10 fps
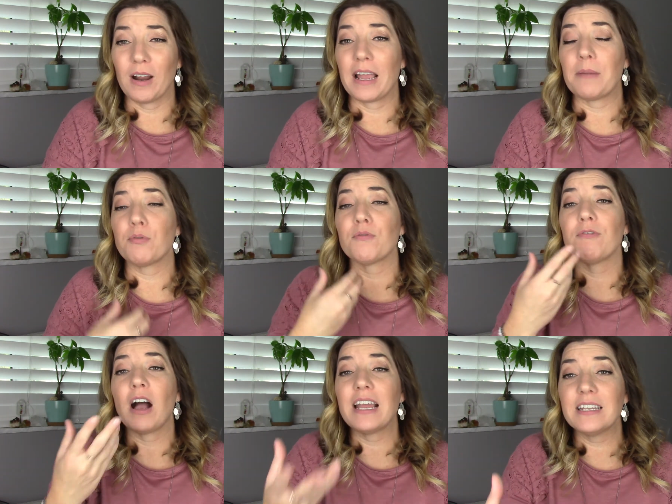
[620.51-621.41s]
I
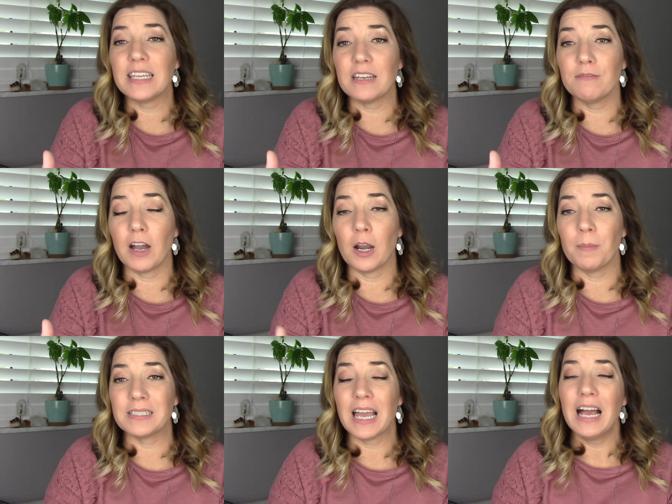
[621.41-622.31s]
provide the
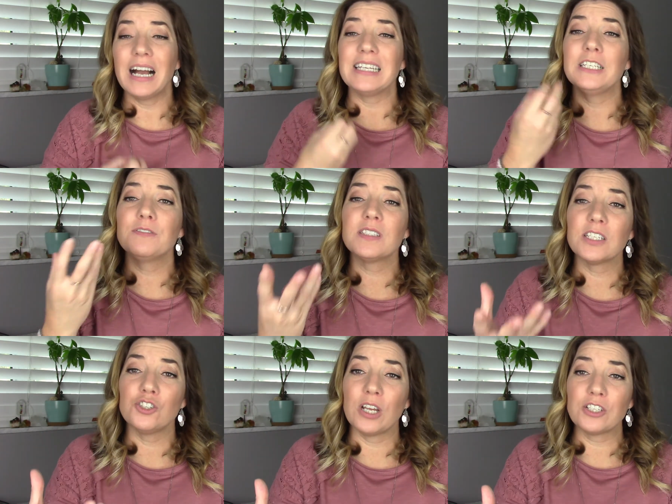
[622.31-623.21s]
environment. I give
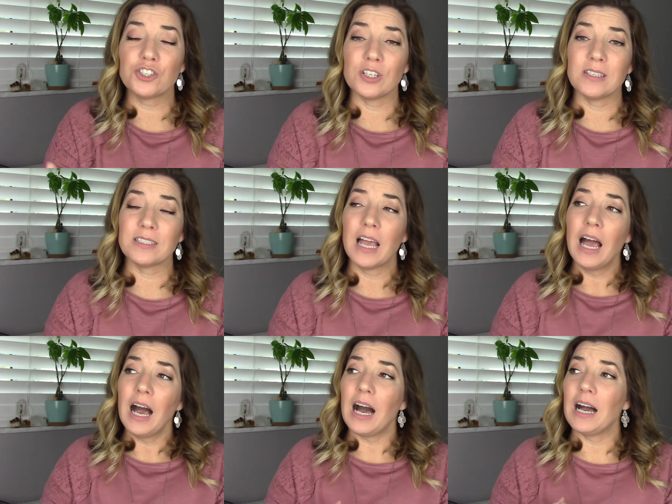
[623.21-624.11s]
suggestions.
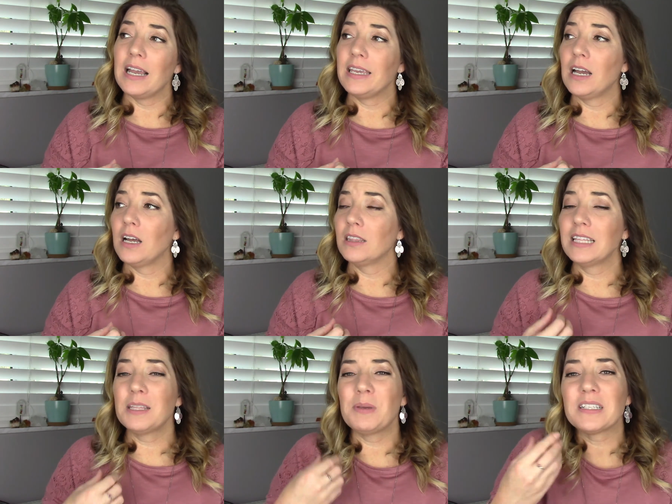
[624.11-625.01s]
I
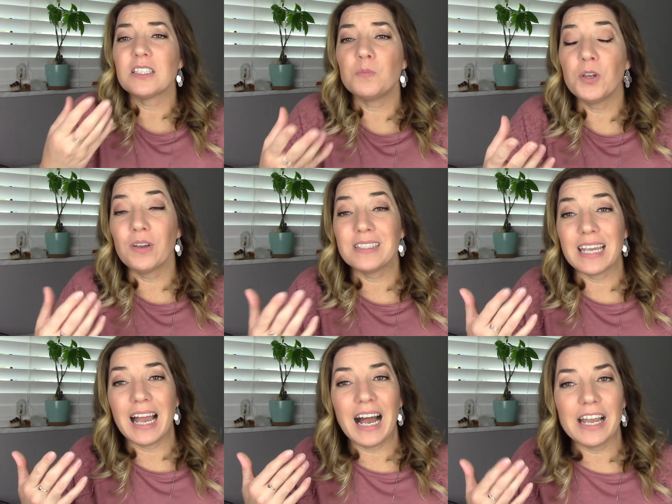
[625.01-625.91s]
let them experience
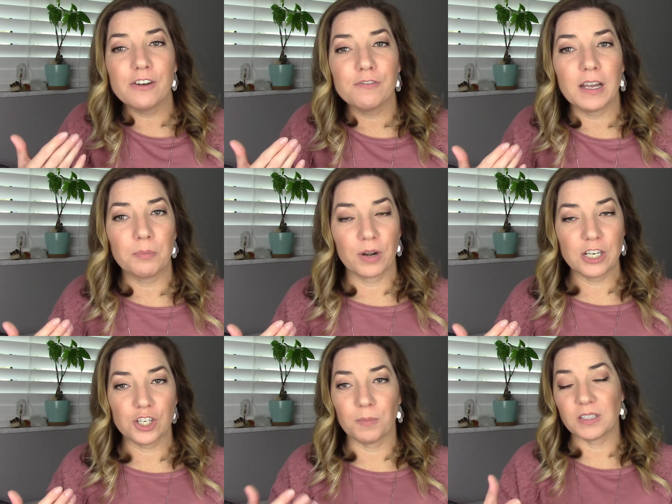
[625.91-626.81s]
a higher
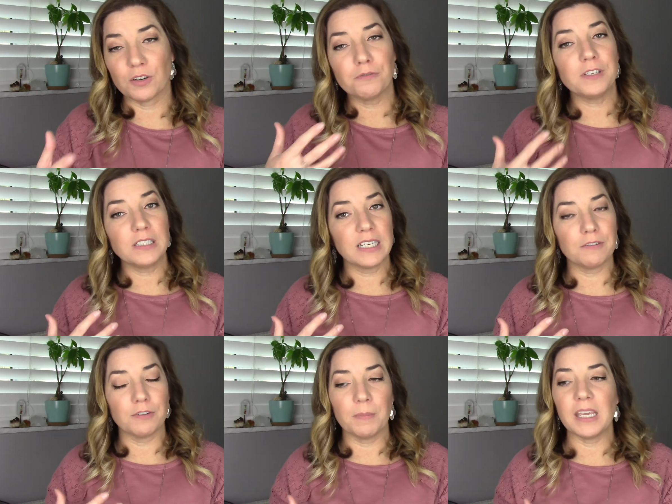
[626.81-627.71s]
vibration because they're feeling
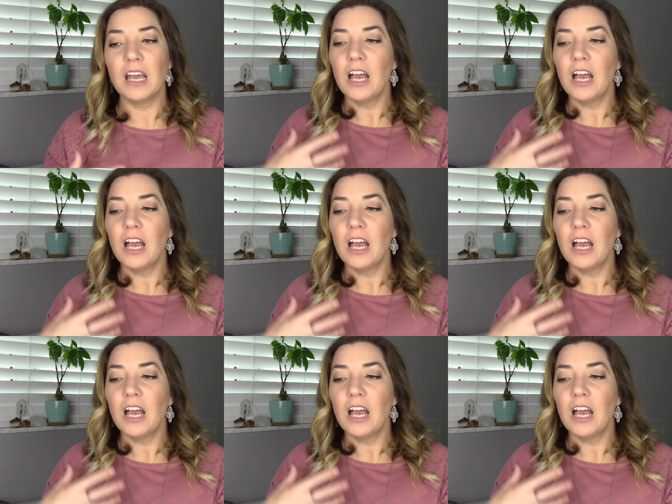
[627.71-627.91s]
it from me.